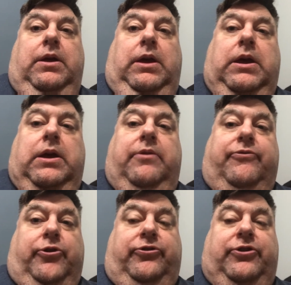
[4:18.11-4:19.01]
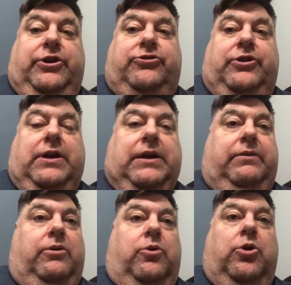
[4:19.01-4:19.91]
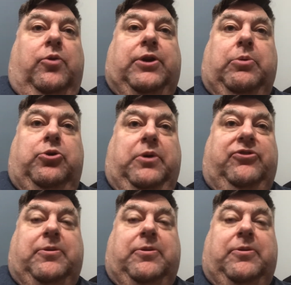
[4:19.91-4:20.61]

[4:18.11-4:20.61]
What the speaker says: In first edition, I don't know if they were doing